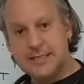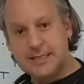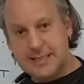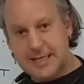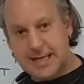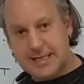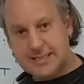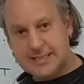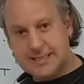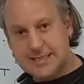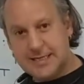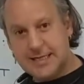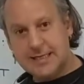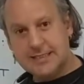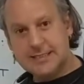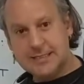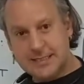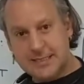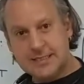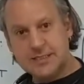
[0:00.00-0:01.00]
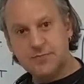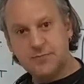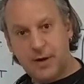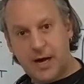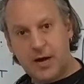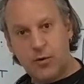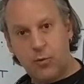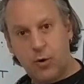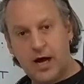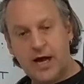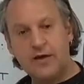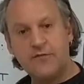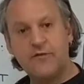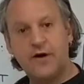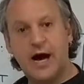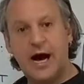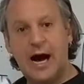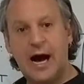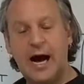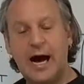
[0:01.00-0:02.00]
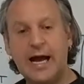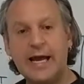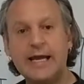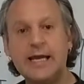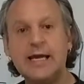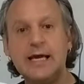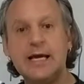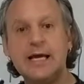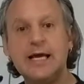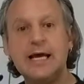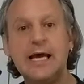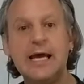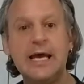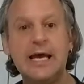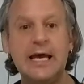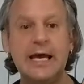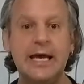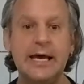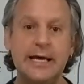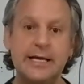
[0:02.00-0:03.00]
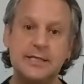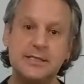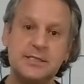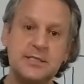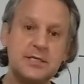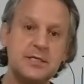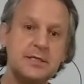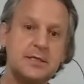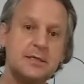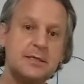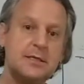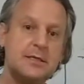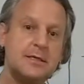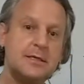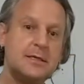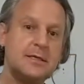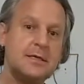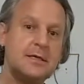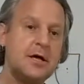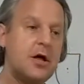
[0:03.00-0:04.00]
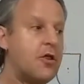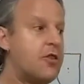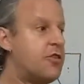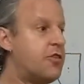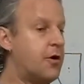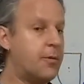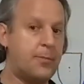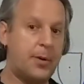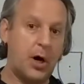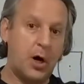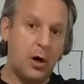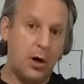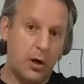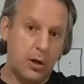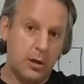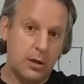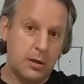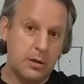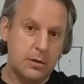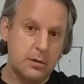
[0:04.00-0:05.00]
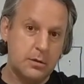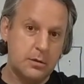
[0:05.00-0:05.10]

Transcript: in that sentence is my wife. I hit the ball.